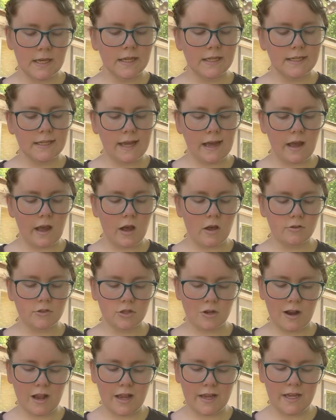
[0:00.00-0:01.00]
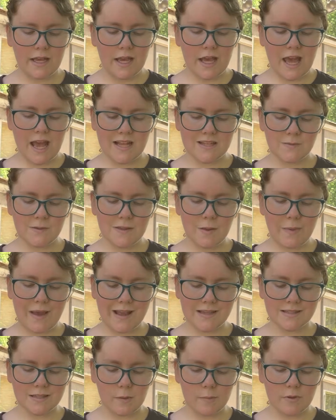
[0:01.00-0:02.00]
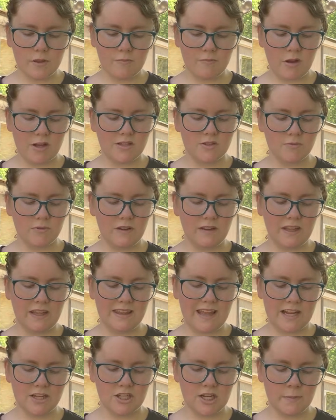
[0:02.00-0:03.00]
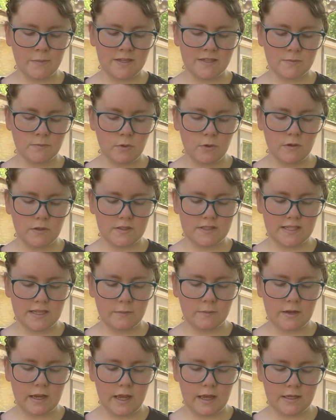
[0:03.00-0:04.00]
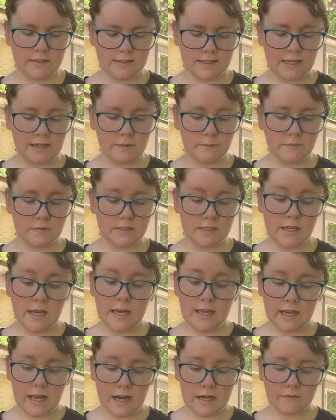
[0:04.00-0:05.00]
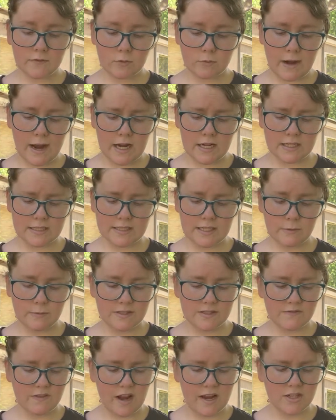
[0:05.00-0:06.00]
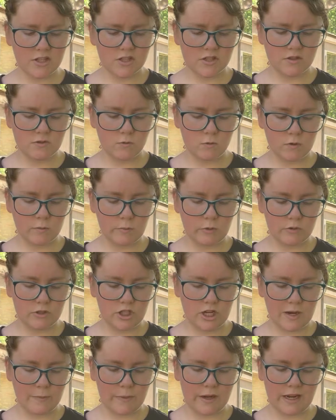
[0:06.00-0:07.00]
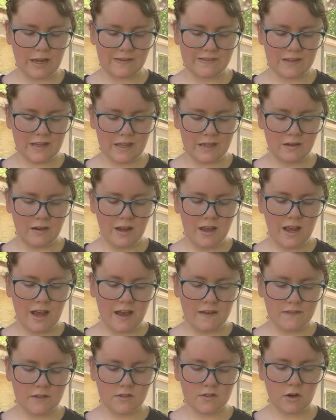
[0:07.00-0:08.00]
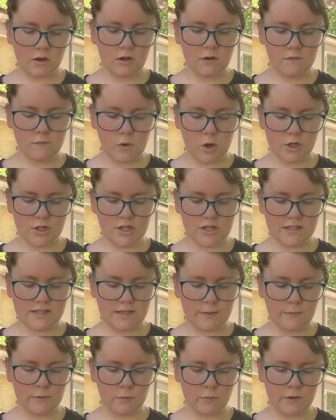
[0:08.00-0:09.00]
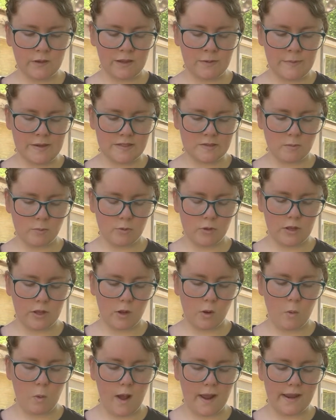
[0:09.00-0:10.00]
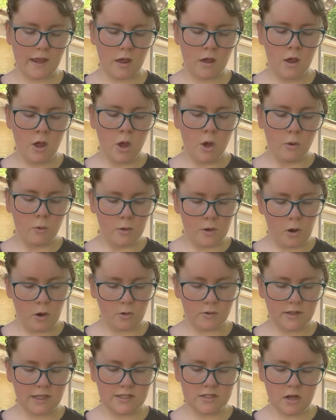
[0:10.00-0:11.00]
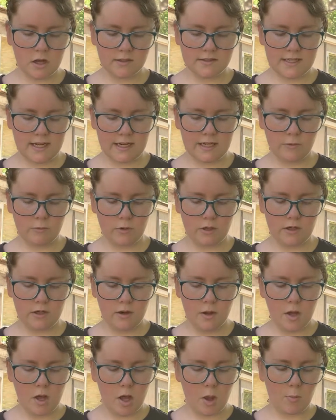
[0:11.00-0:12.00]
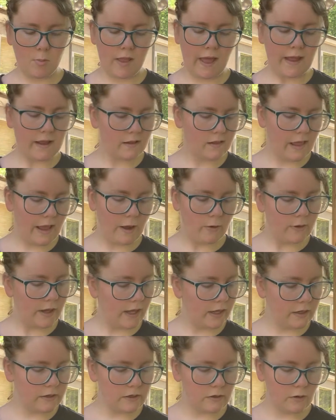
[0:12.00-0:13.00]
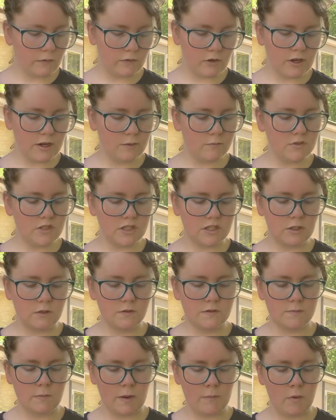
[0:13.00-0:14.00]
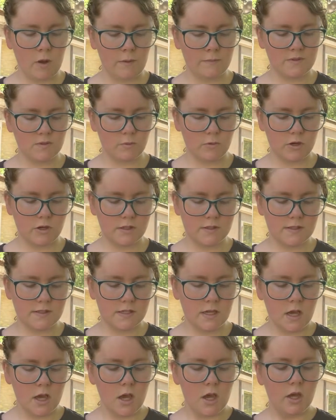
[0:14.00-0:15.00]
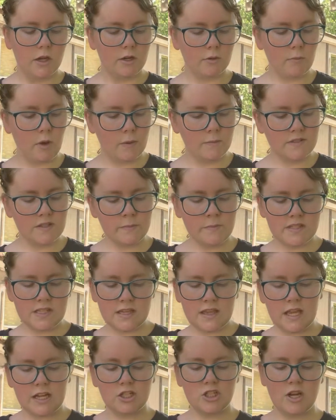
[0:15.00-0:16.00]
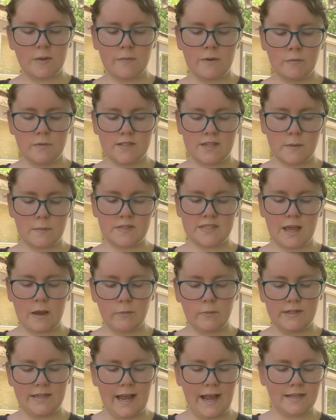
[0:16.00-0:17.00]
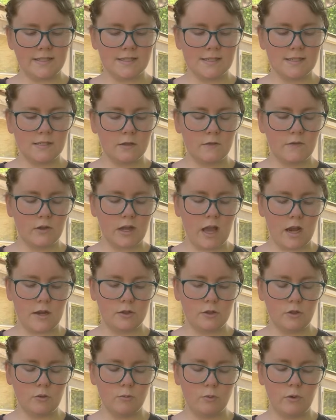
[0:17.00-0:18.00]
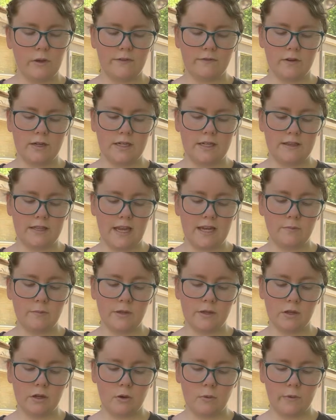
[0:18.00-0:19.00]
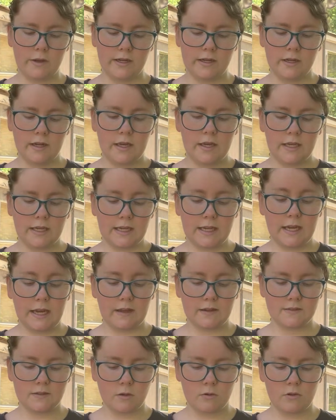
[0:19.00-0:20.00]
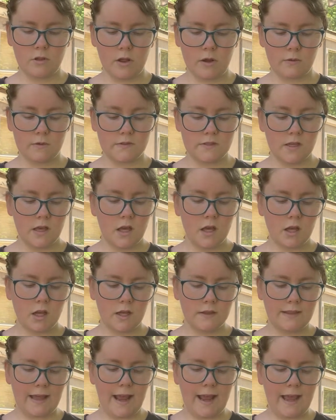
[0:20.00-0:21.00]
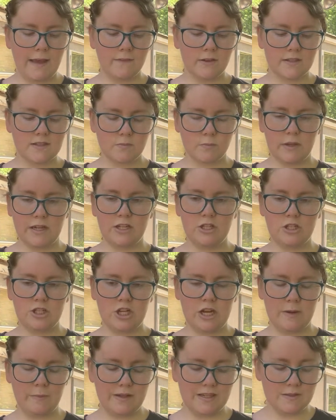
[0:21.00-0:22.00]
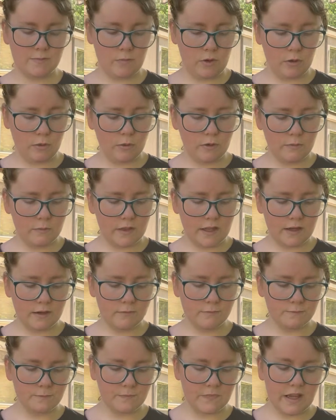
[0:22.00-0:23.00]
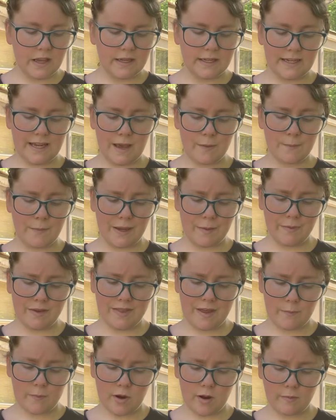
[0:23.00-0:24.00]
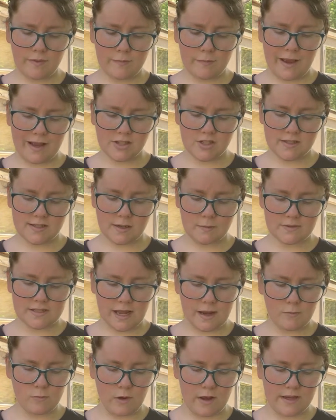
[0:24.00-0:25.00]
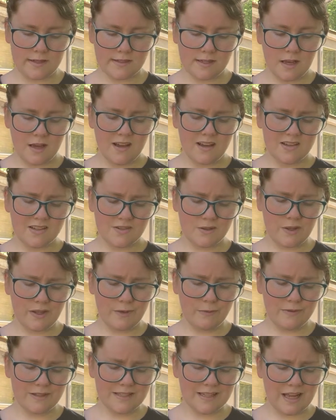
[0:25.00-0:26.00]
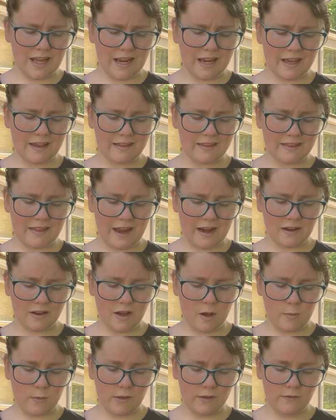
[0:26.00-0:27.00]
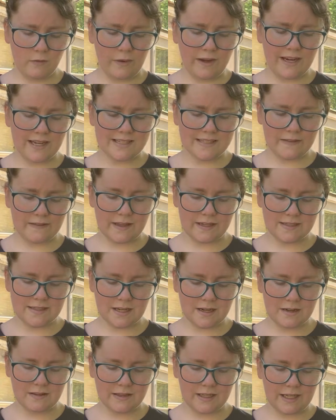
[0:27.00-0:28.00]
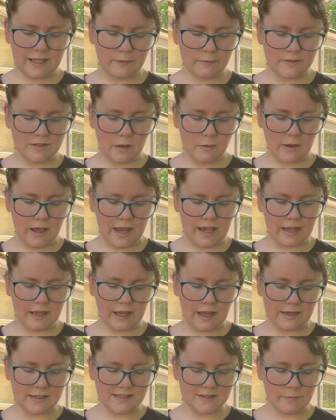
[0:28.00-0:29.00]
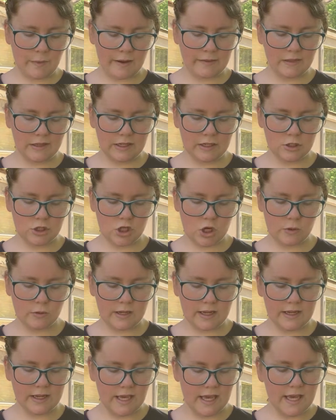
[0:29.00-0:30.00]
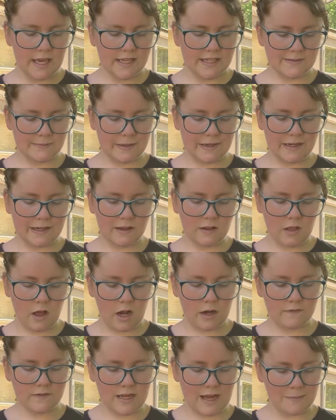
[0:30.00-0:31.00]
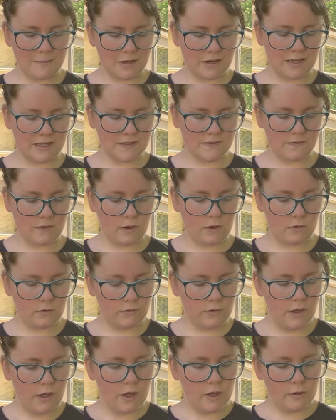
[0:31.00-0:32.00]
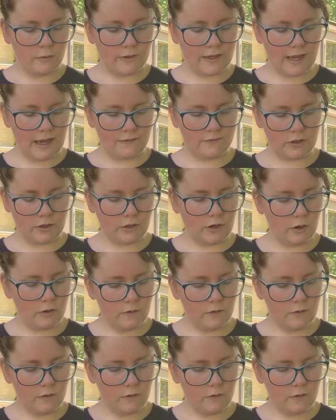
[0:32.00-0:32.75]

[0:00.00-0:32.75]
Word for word: Yeah, I'll try. It's been the past couple of months, really, that Jamie's mood seemed has seemed kind of erratic. He was fine, just normal, Jamie, and then at the start of March, he seemed really miserable and quiet, would hardly talk to anyone, a black cloud hanging over him, to use my mom's words. Your mom seems to think Jamie was upset when Nat Silva got a new boyfriend and they'd been going getting so close. Could that have explained Jamie Jamie's mood then. Yeah, maybe that probably matches up time-wise. So he was like that a couple of weeks, and then suddenly he was okay again, smiling and joking, spending a lot of time on his phone. We have a no